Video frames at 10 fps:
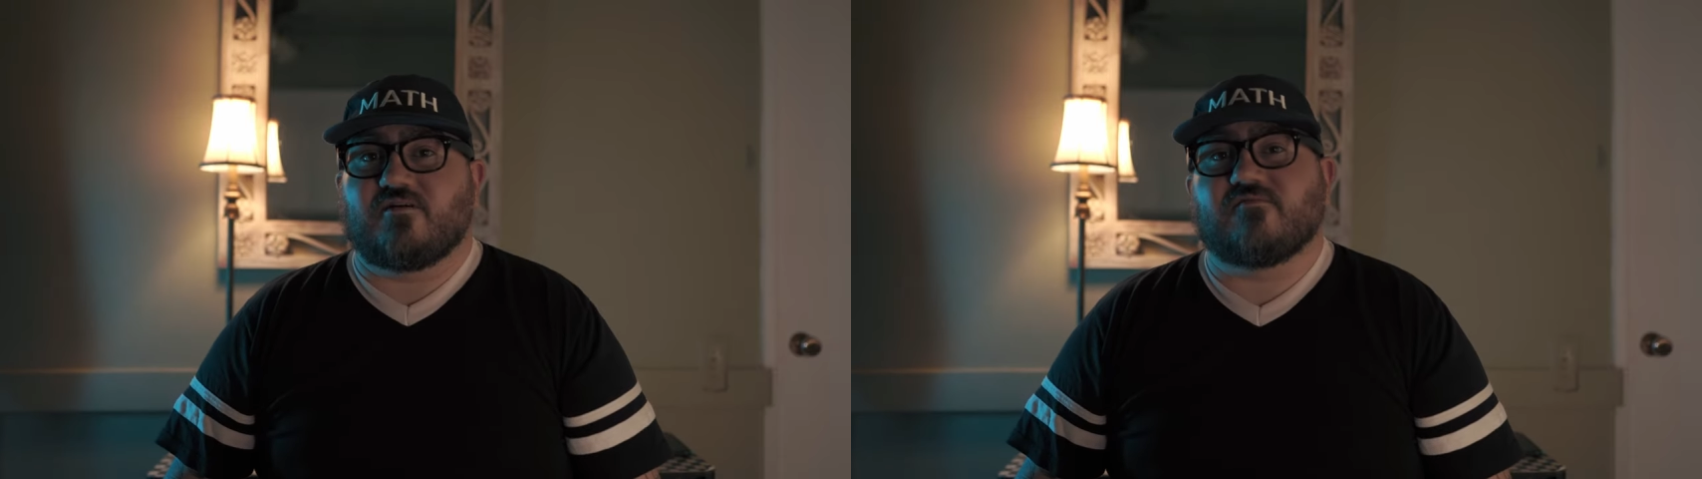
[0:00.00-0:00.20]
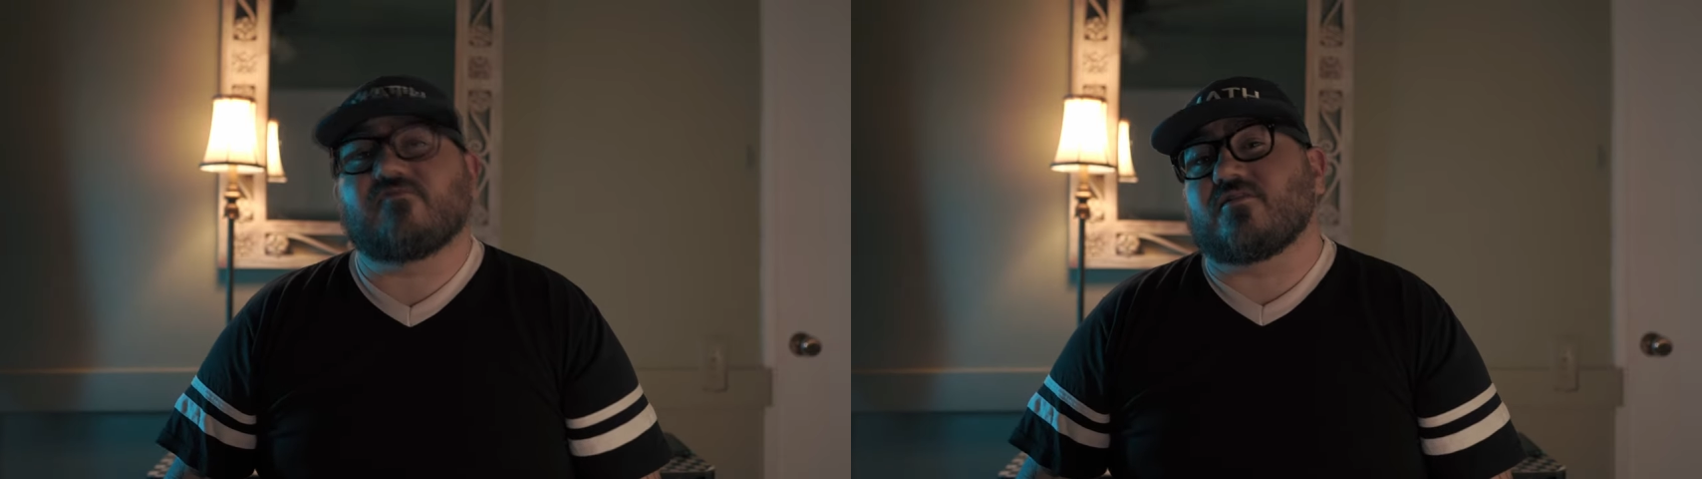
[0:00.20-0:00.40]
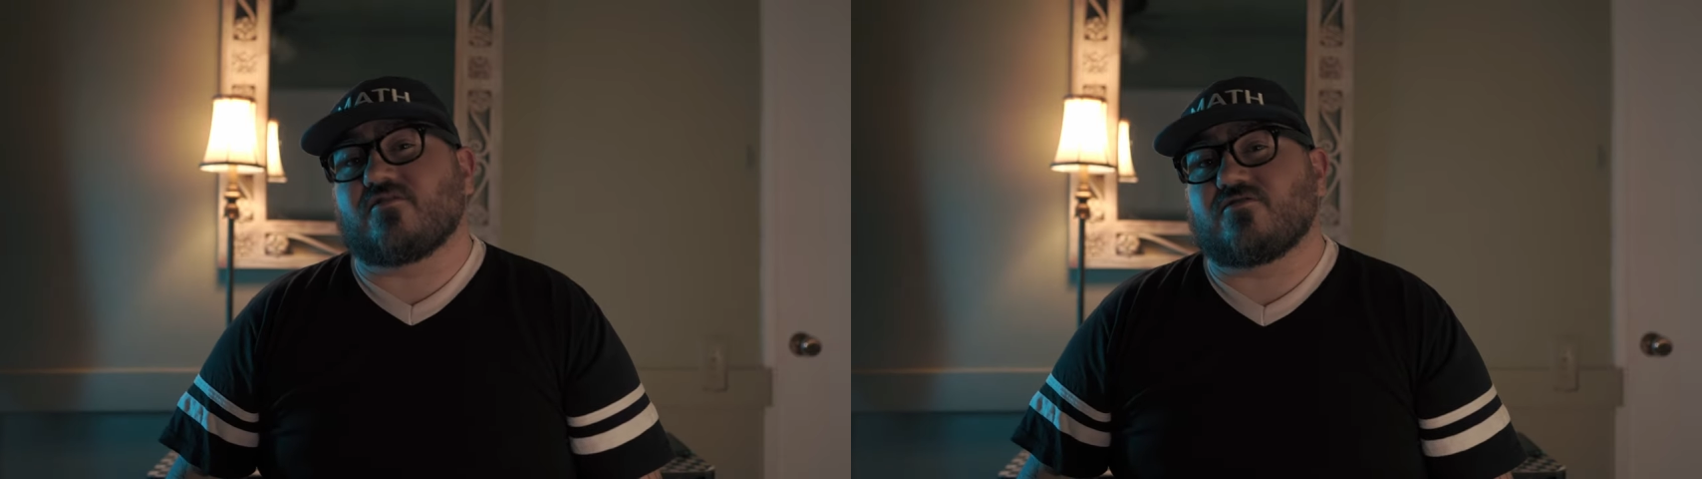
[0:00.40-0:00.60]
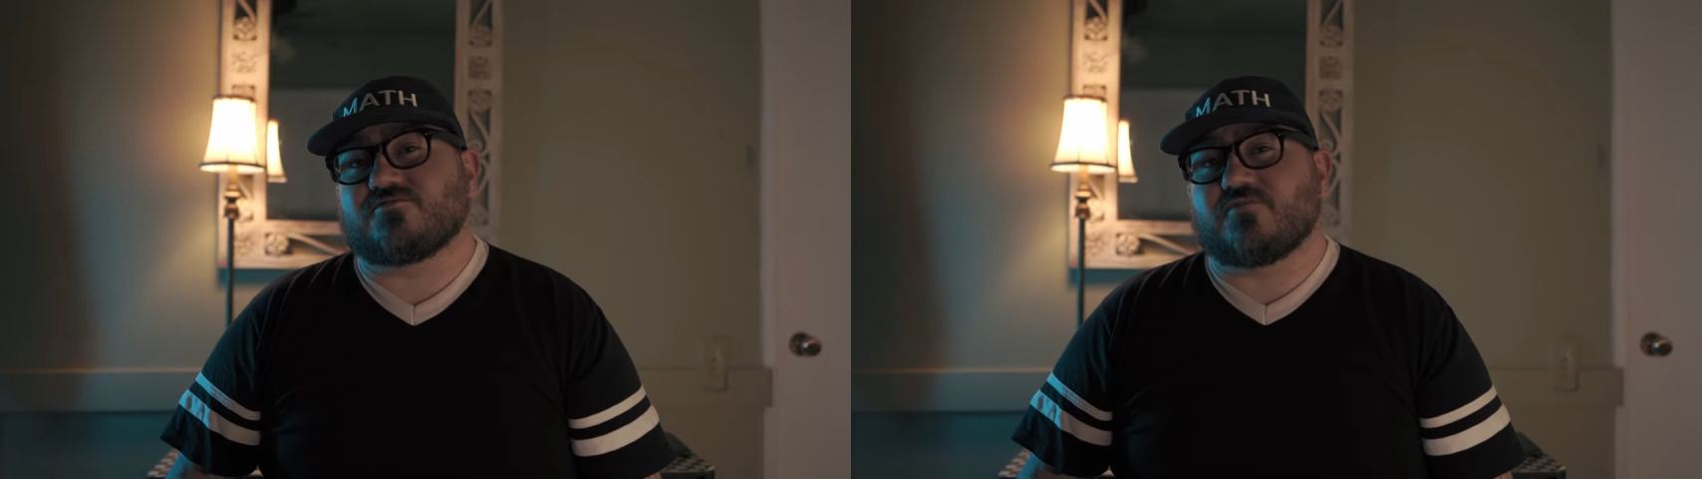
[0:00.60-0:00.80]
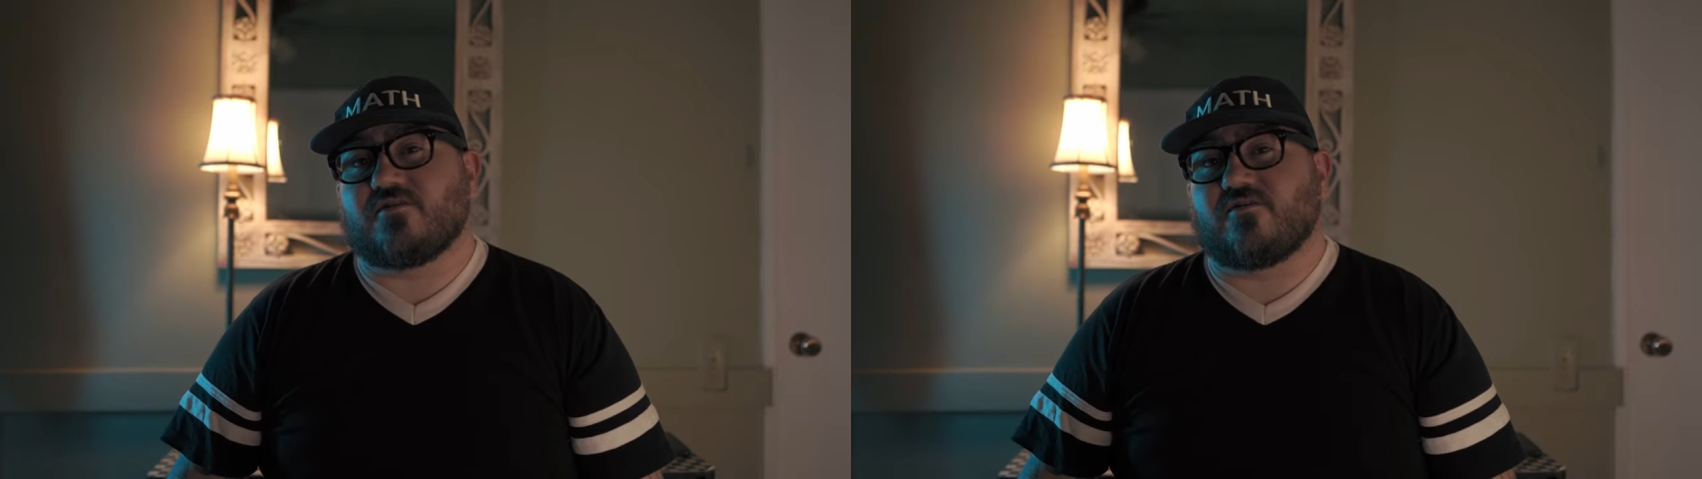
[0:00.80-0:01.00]
of
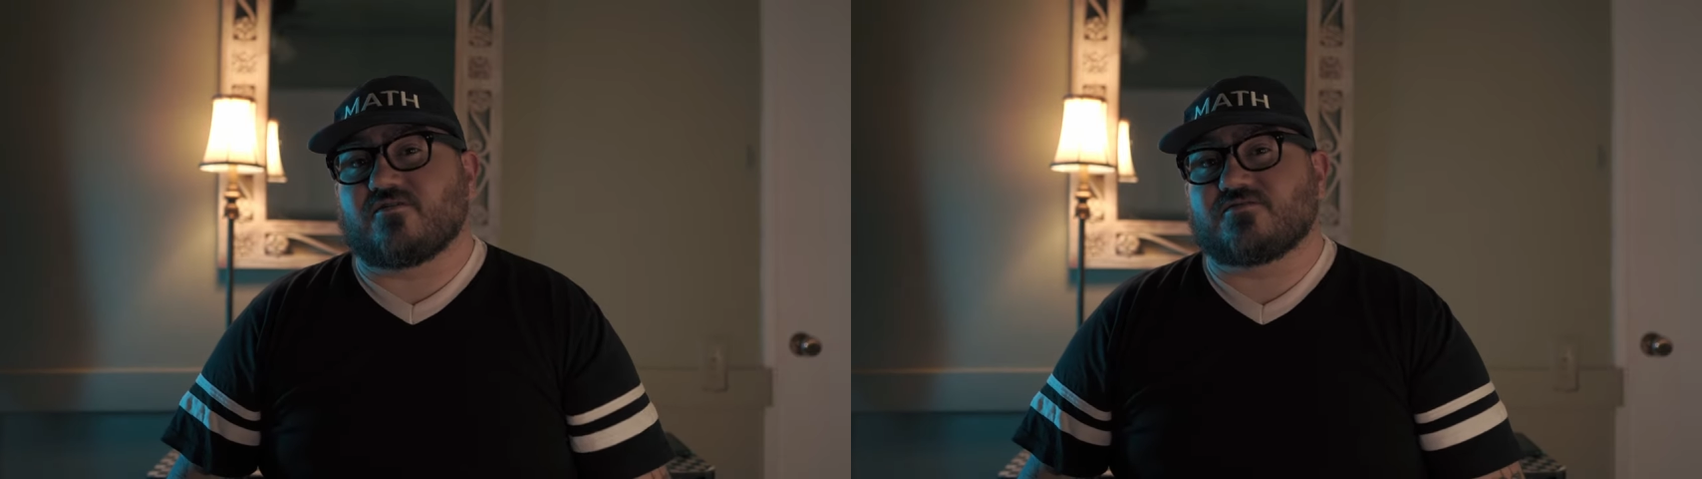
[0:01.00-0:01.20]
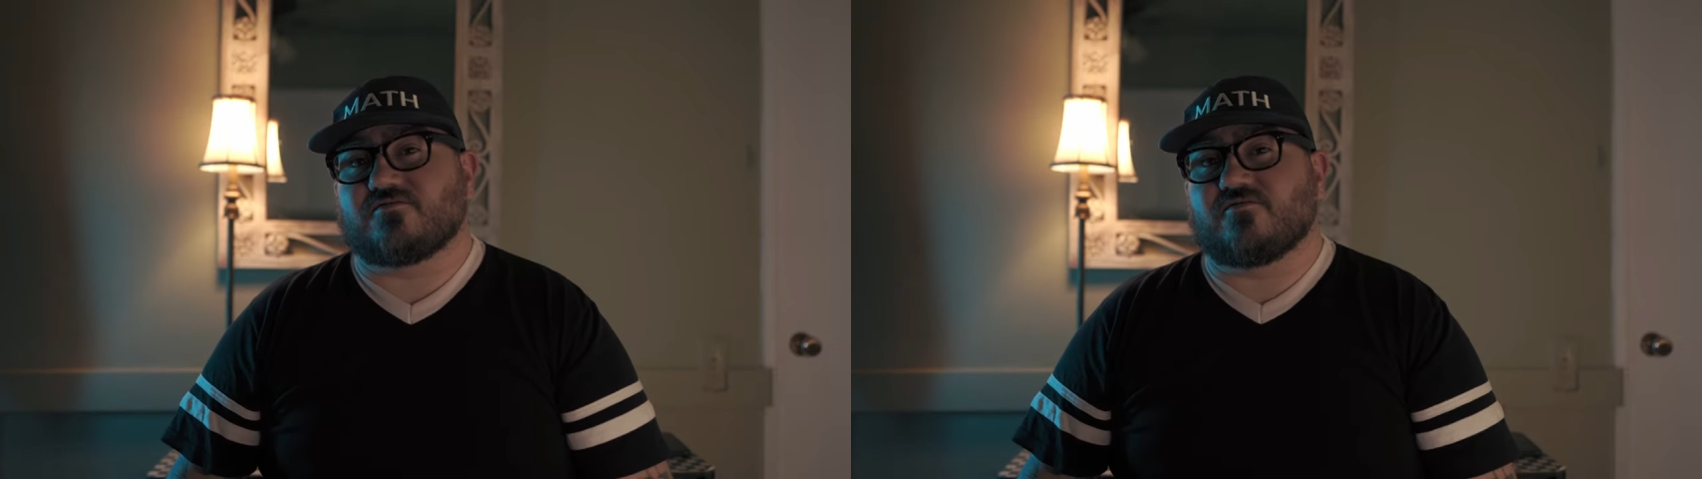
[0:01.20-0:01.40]
encouragement and also